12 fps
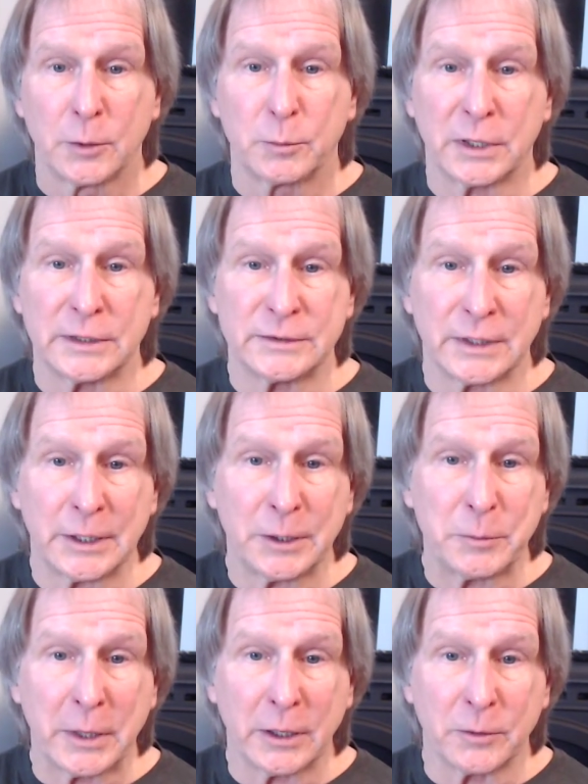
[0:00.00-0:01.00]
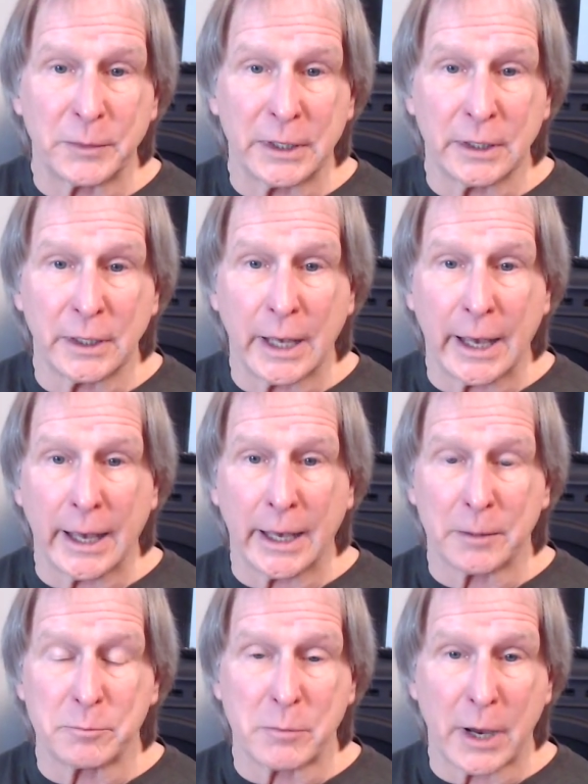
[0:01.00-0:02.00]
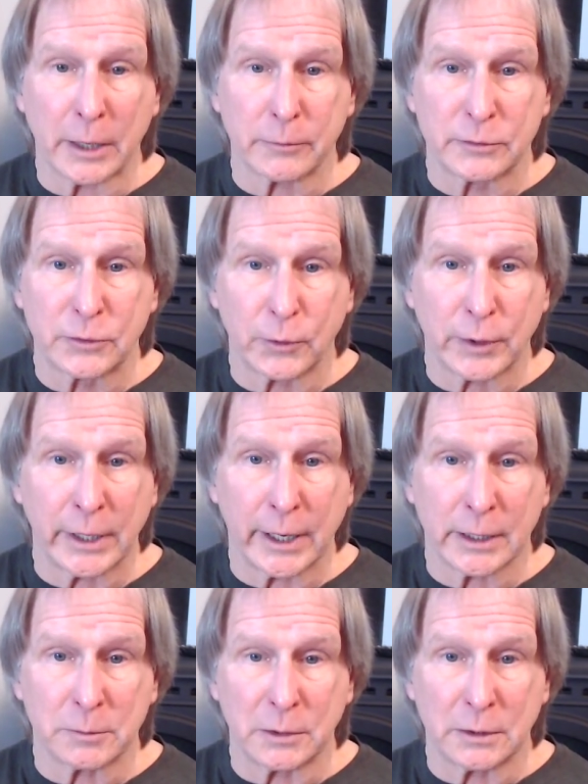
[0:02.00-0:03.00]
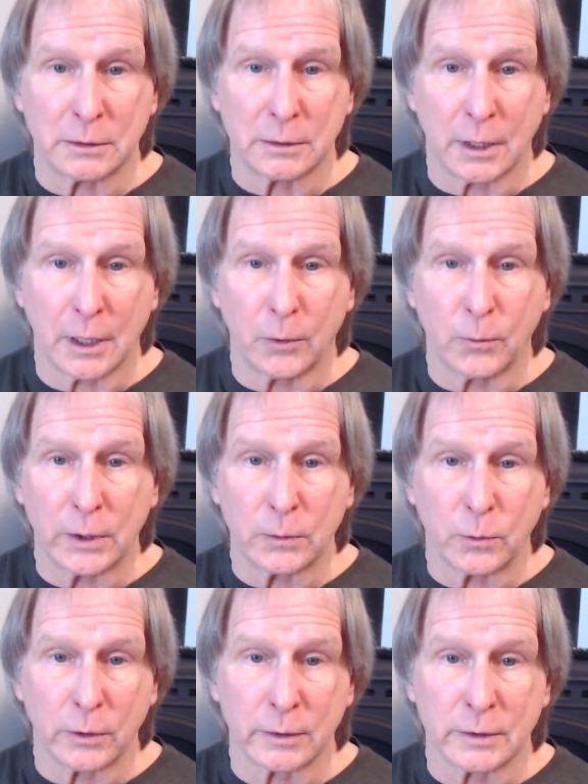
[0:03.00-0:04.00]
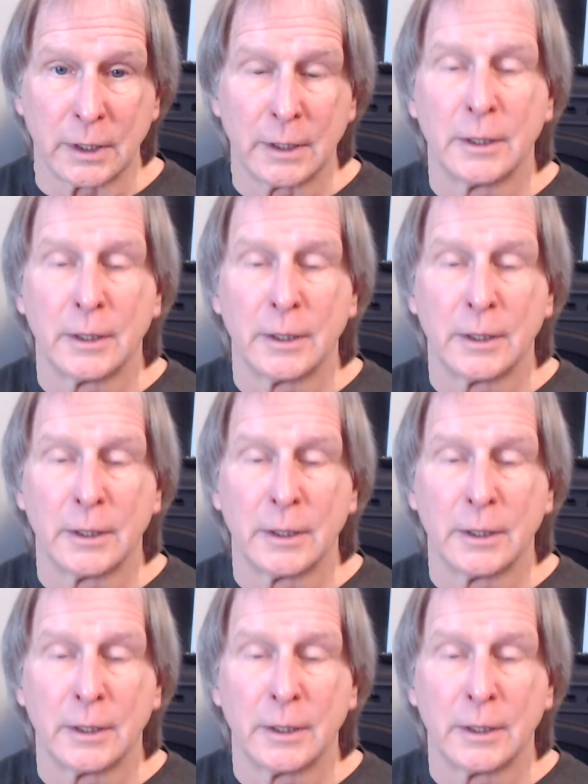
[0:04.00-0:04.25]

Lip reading: please email me at migratoryanimal, all one word,